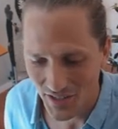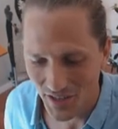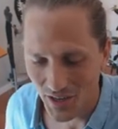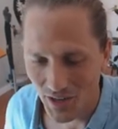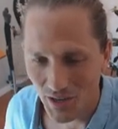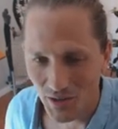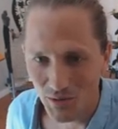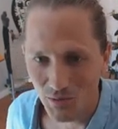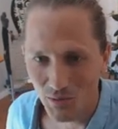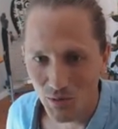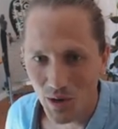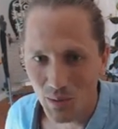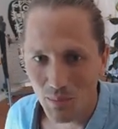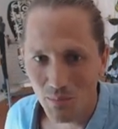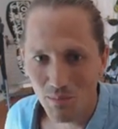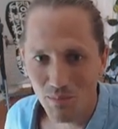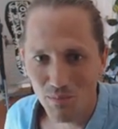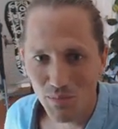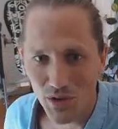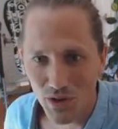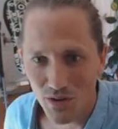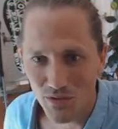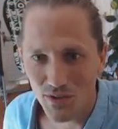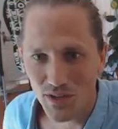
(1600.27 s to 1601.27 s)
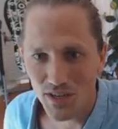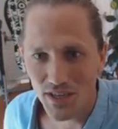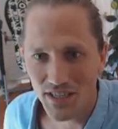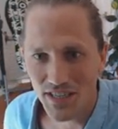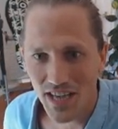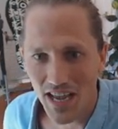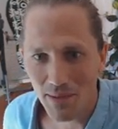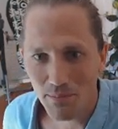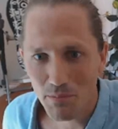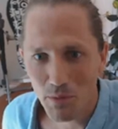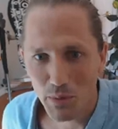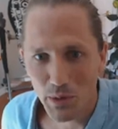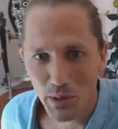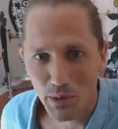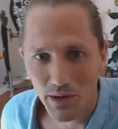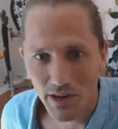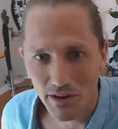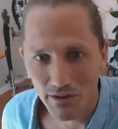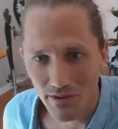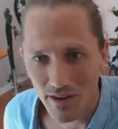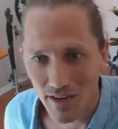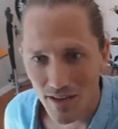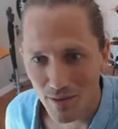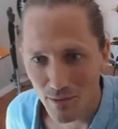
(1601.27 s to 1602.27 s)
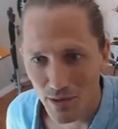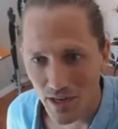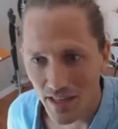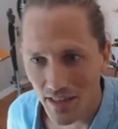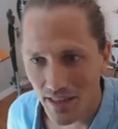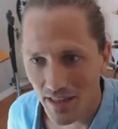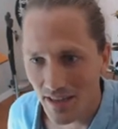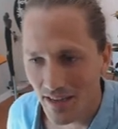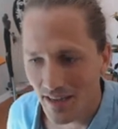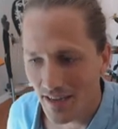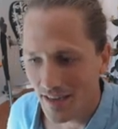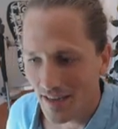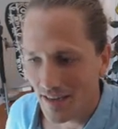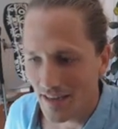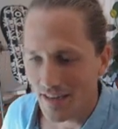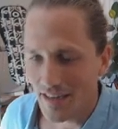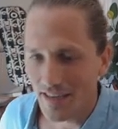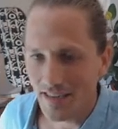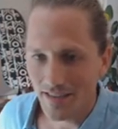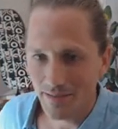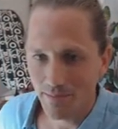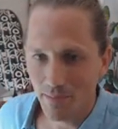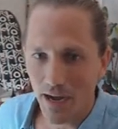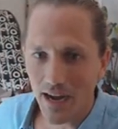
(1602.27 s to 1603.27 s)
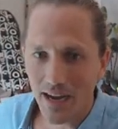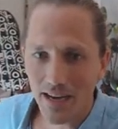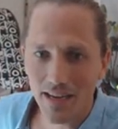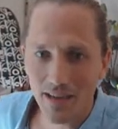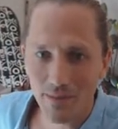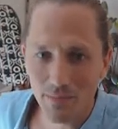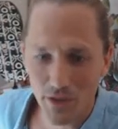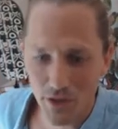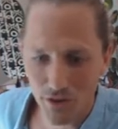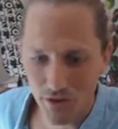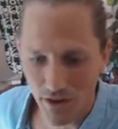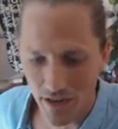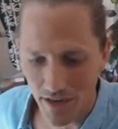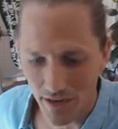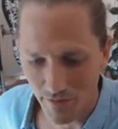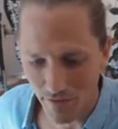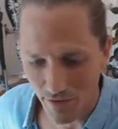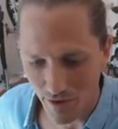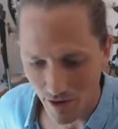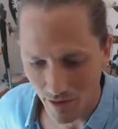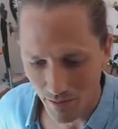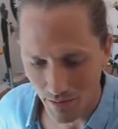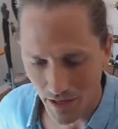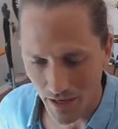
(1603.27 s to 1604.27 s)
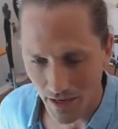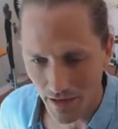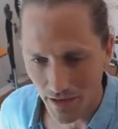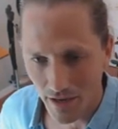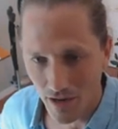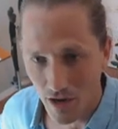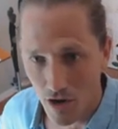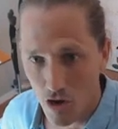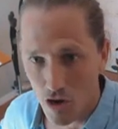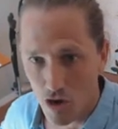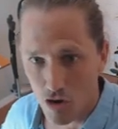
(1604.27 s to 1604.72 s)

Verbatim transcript: so one beautiful example we want to run with is buying up degraded farmland,